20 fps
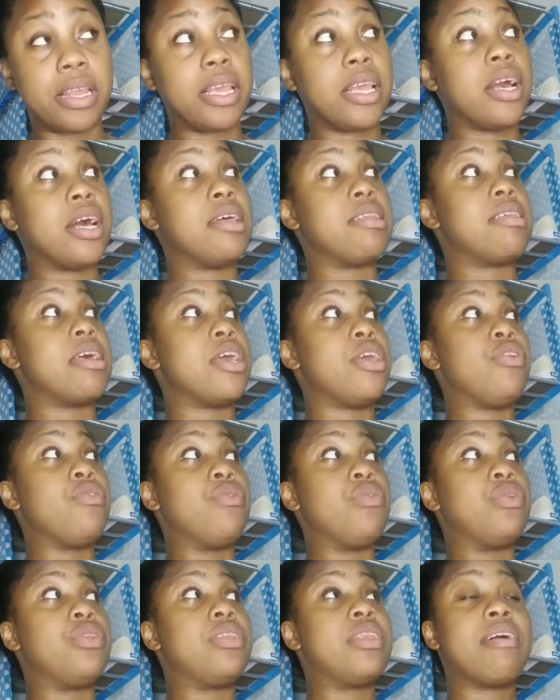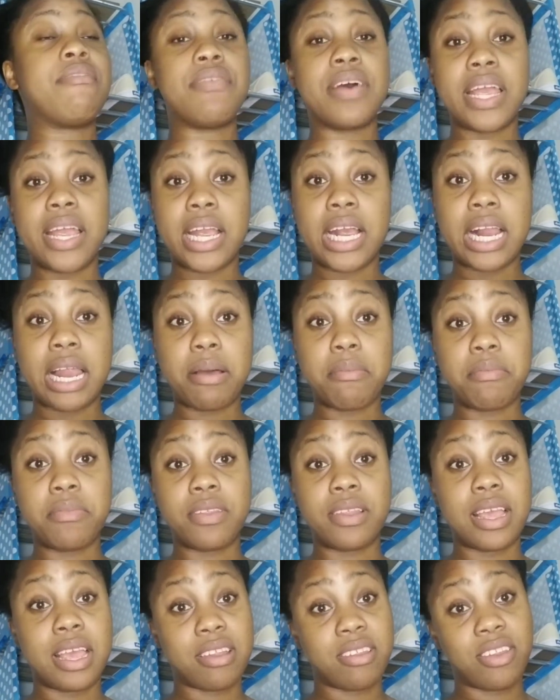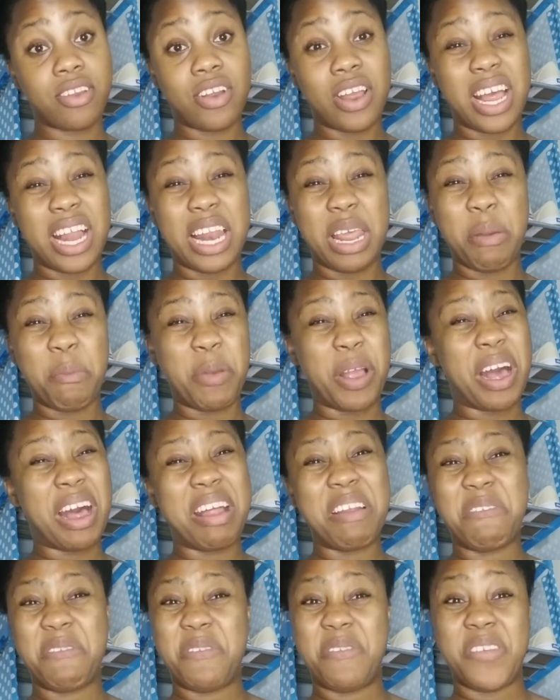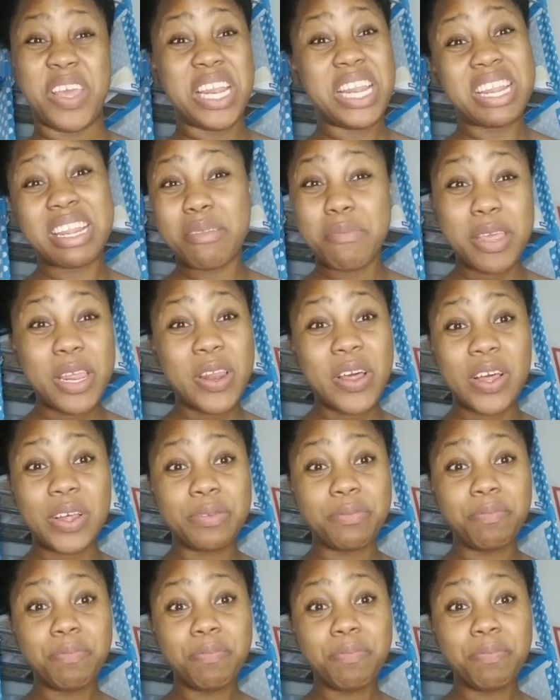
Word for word: because I used Sapphire Glam's castor oil. And convinced me now.